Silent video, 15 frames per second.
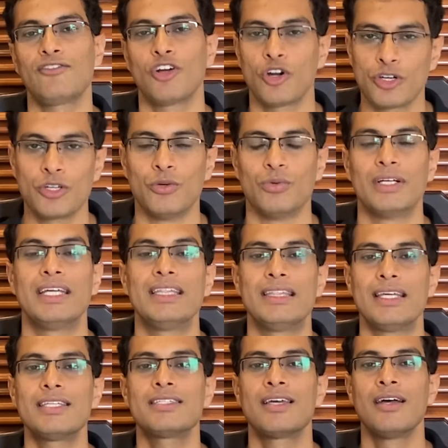taught you in
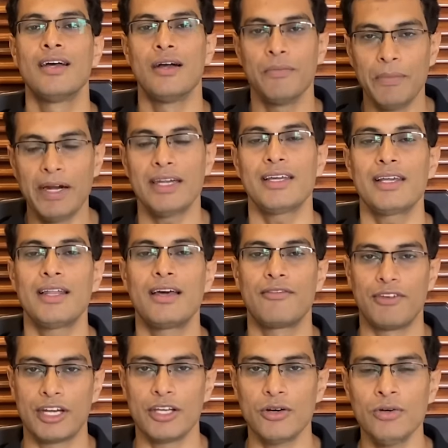this particular
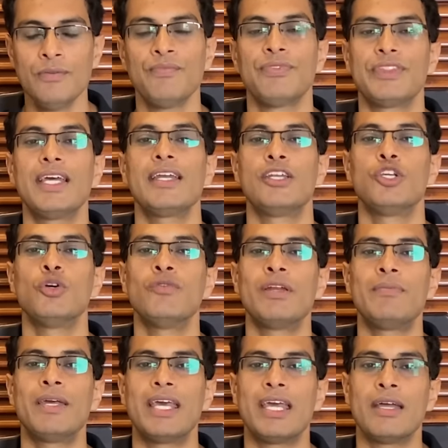video, then you
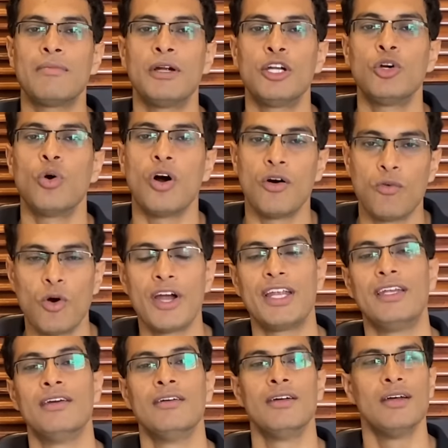will be able to
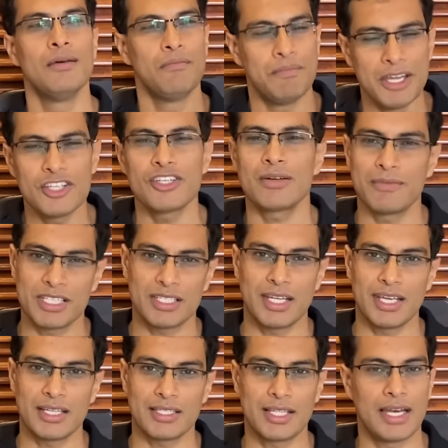avoid major
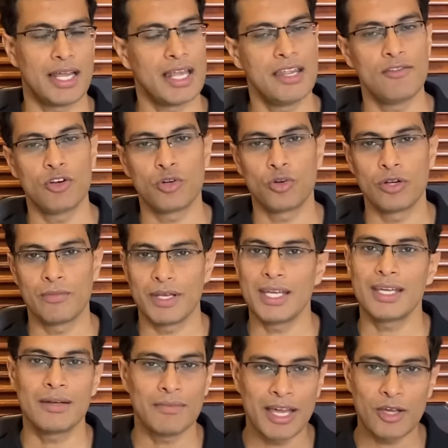mistakes that anyone could
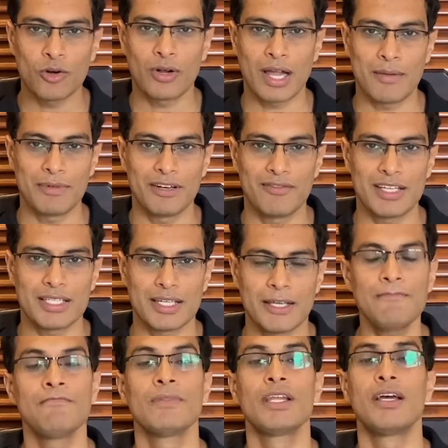make in microcap
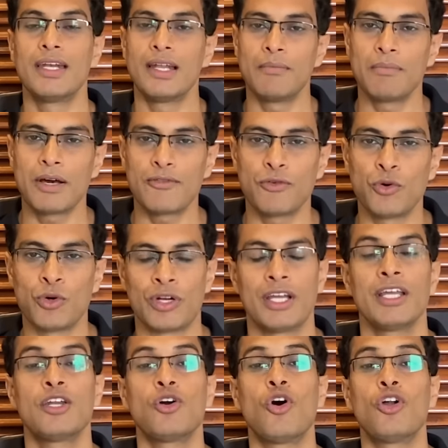investing. Number four,
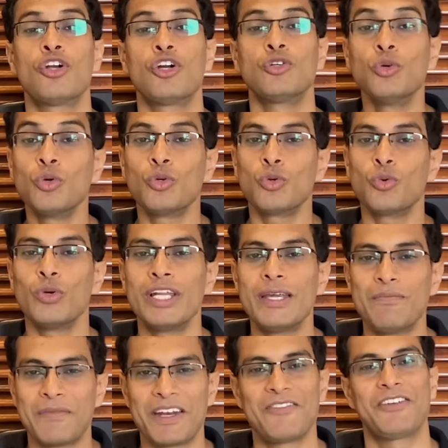in order to truly
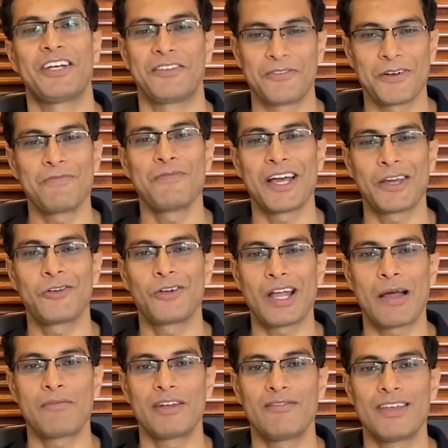benefit from
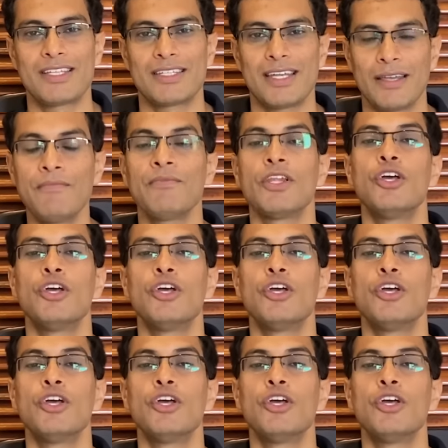microcap investing,